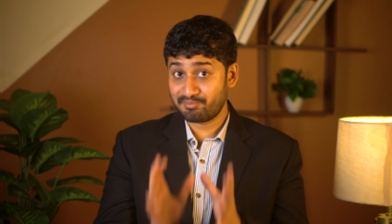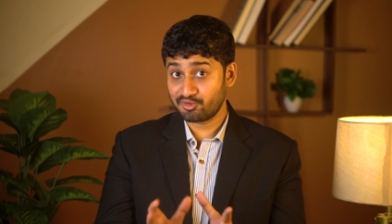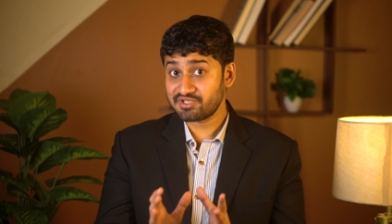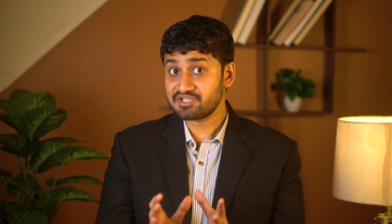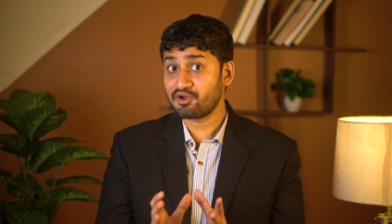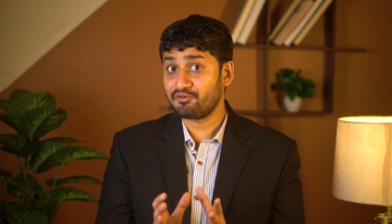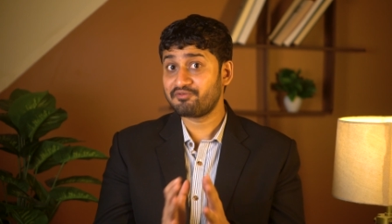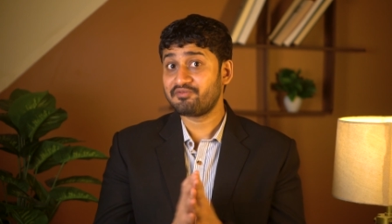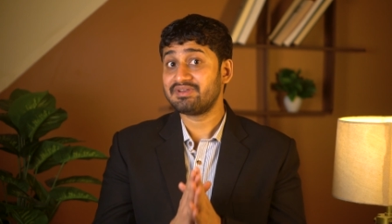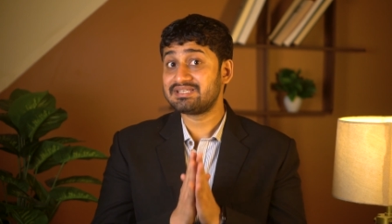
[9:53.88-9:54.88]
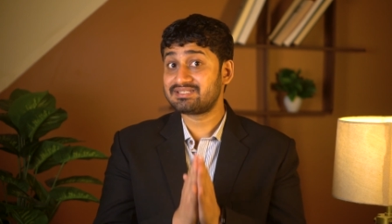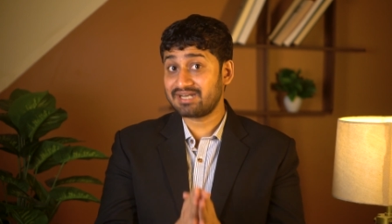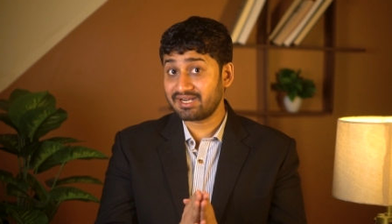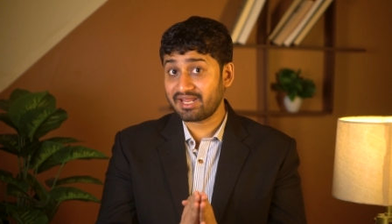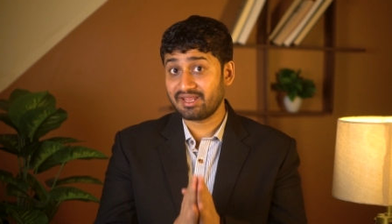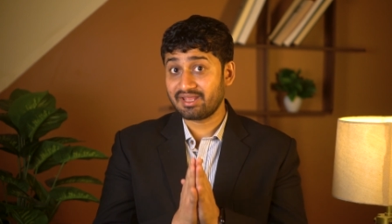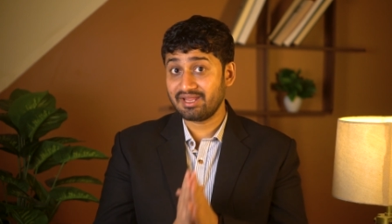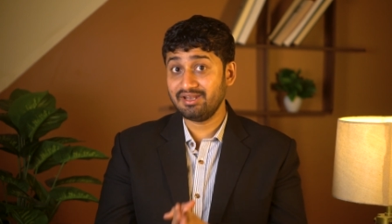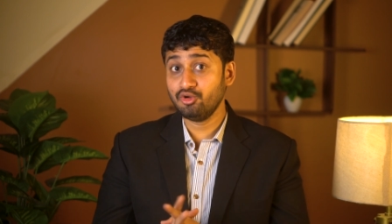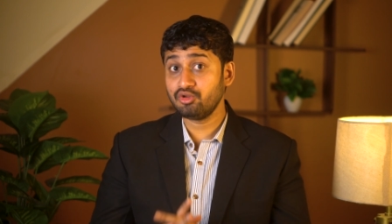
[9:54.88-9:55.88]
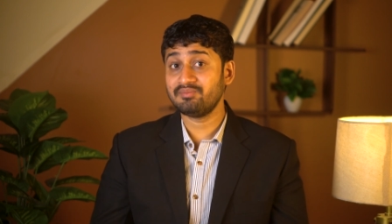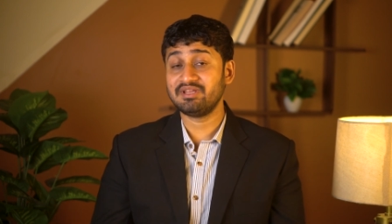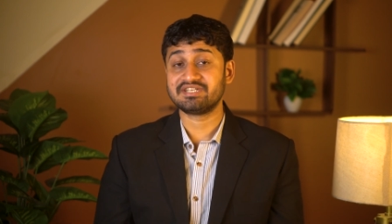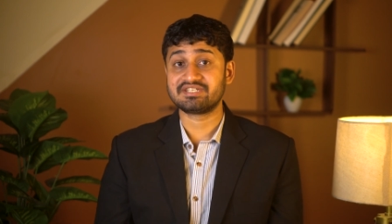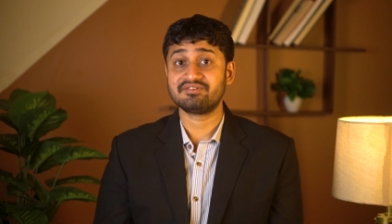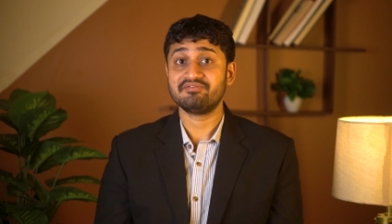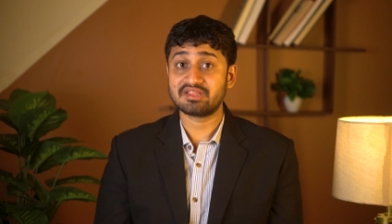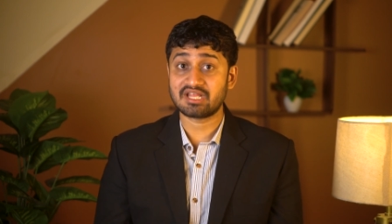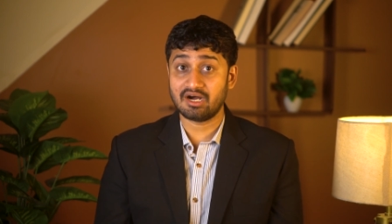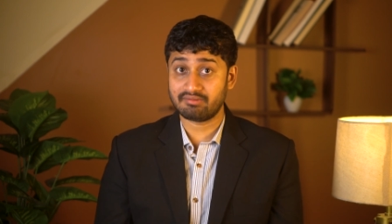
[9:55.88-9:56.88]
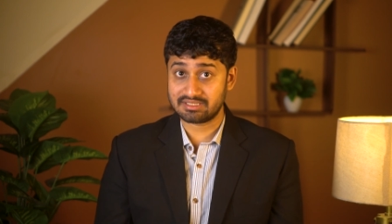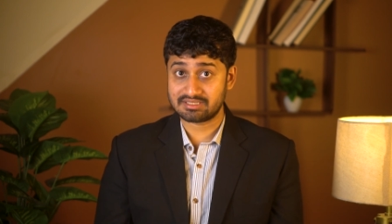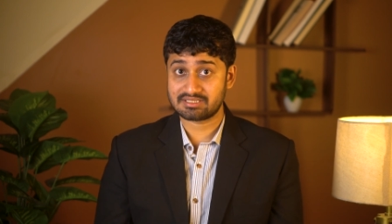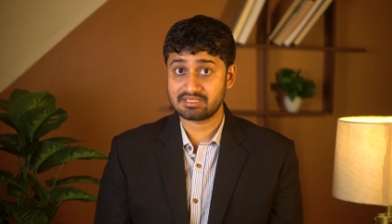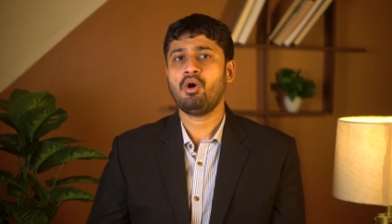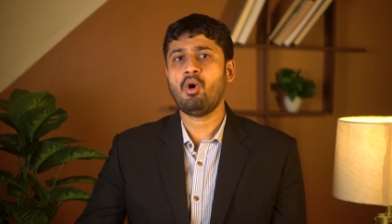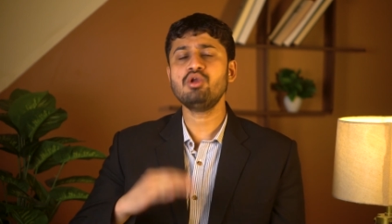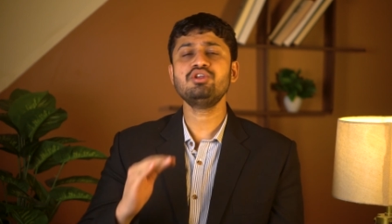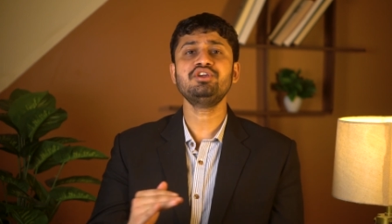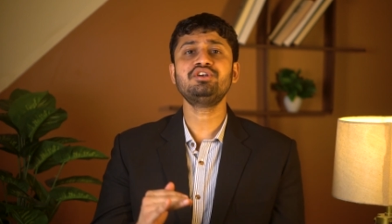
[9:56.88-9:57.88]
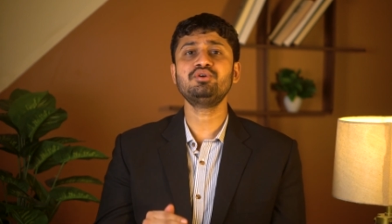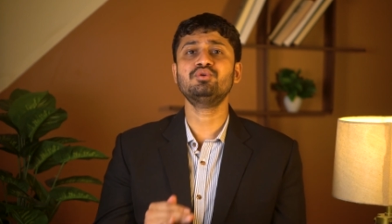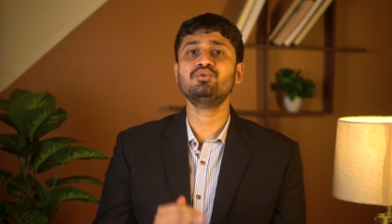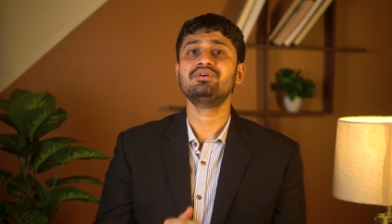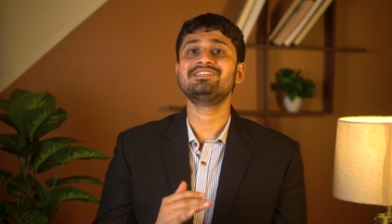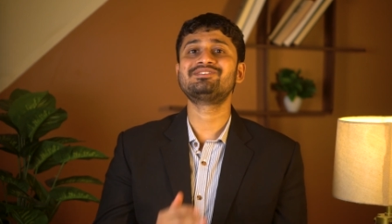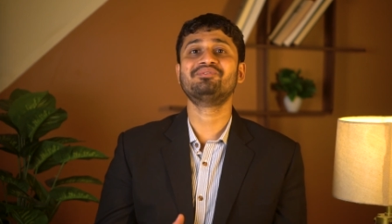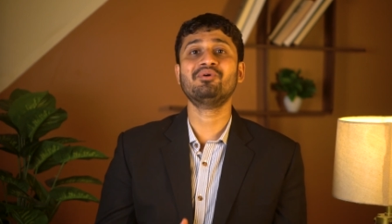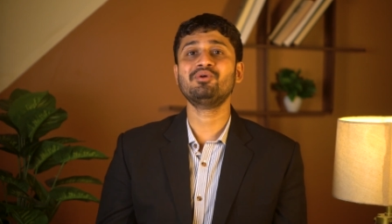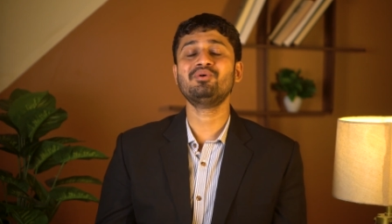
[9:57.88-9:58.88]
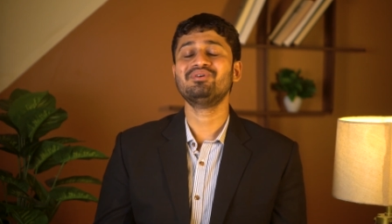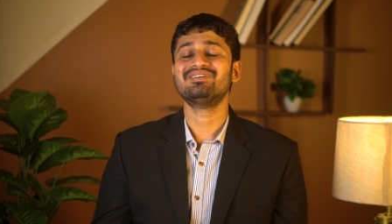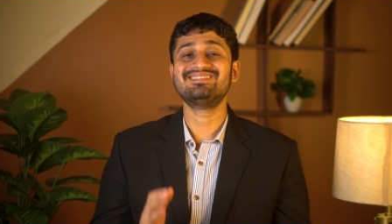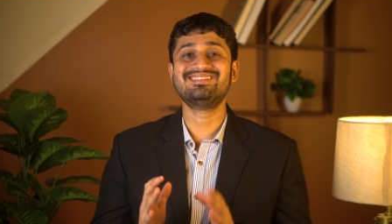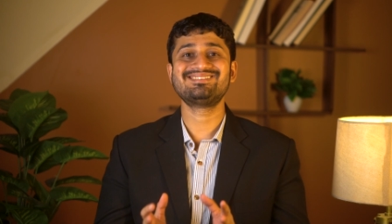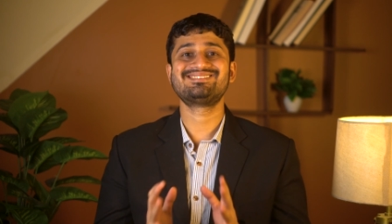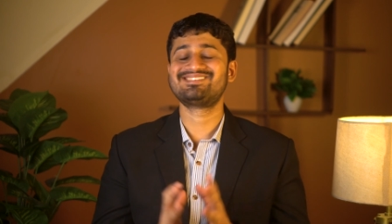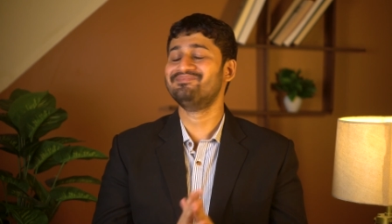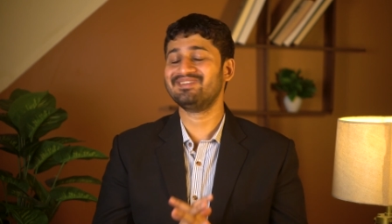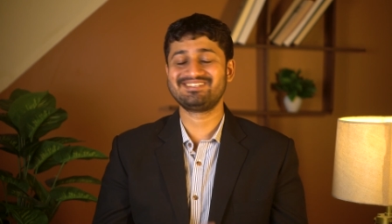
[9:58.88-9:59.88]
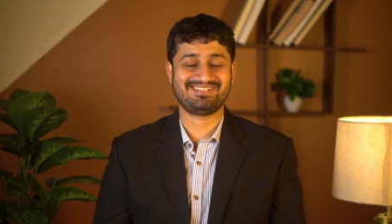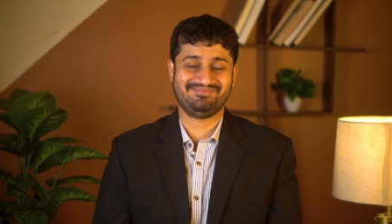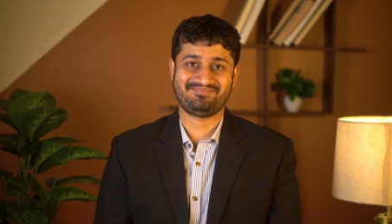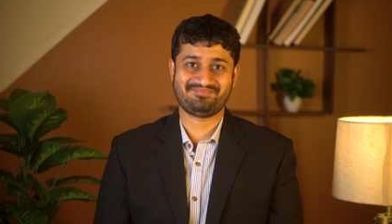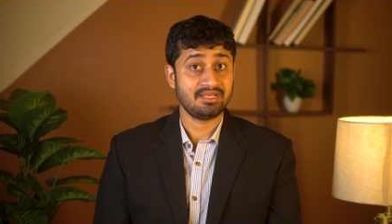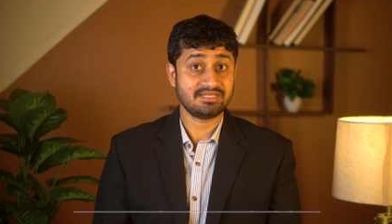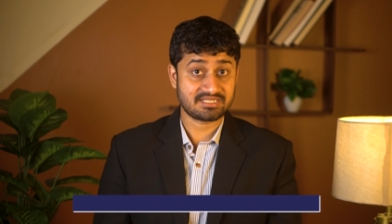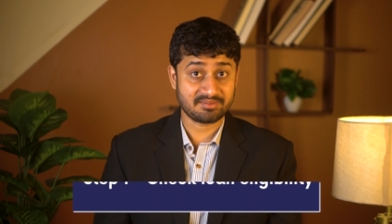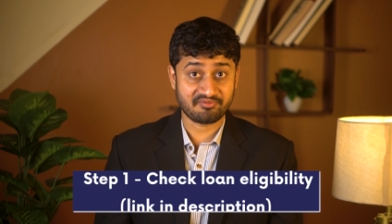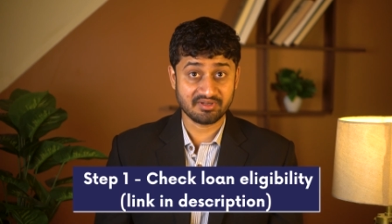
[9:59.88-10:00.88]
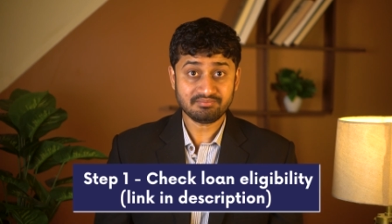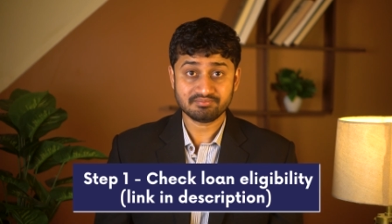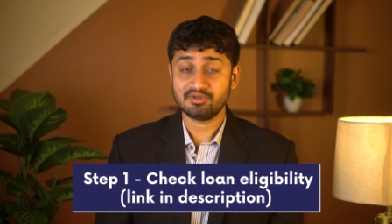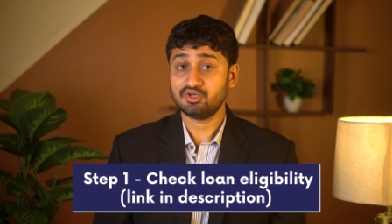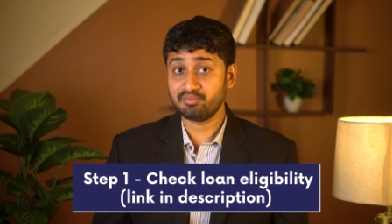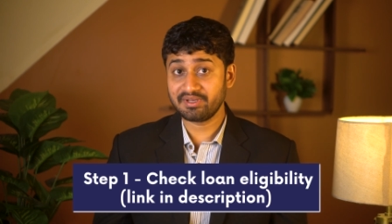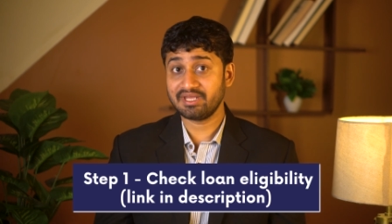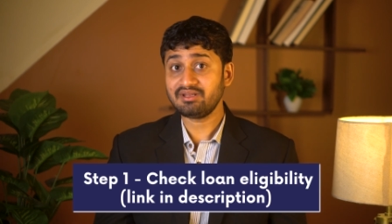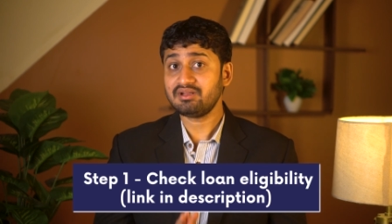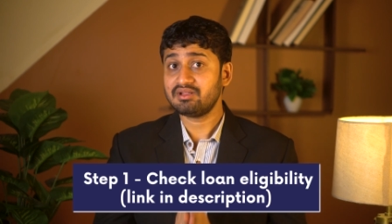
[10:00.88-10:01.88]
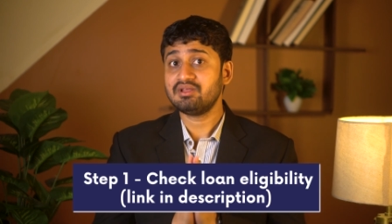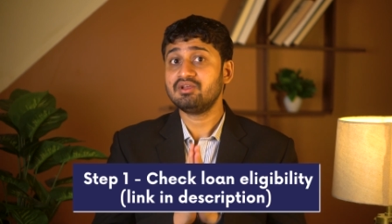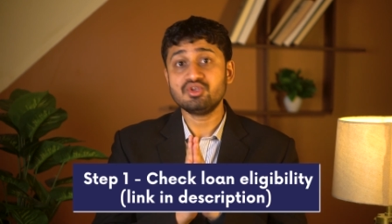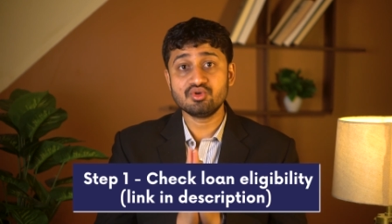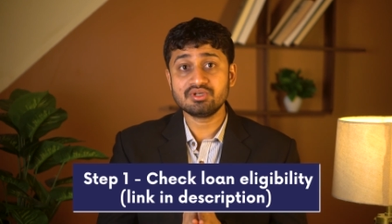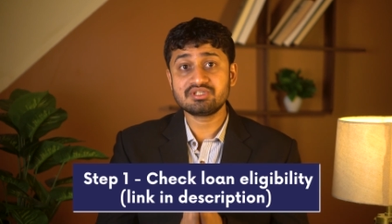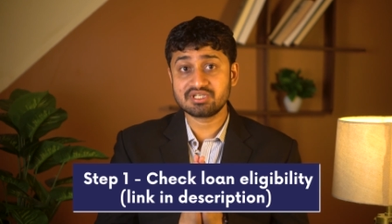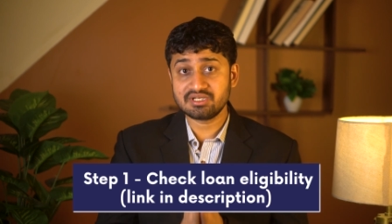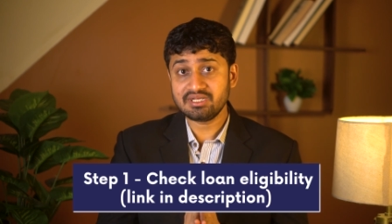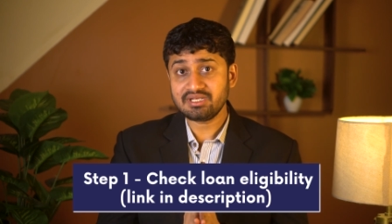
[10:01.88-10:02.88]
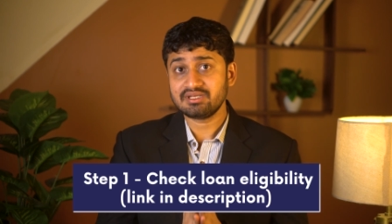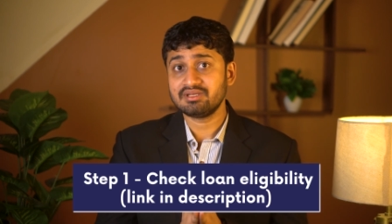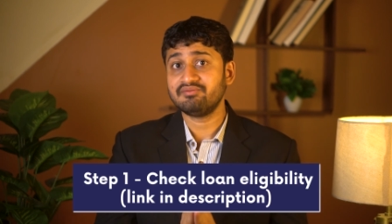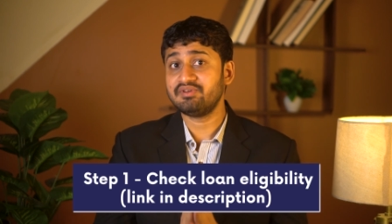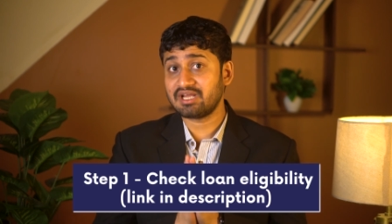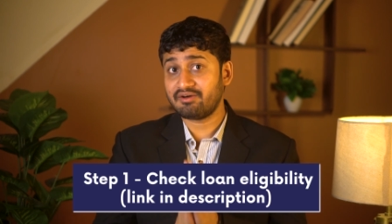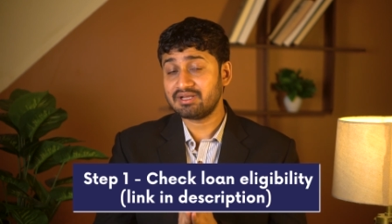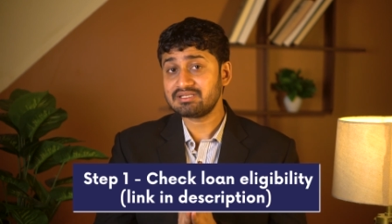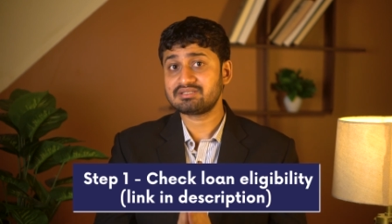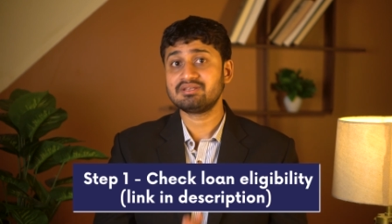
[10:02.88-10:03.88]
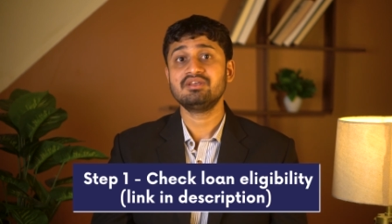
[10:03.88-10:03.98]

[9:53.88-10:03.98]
process of starting a loan application with Avanse. All you need to do is follow this simple step. Step 1. To begin your journey with Avanse,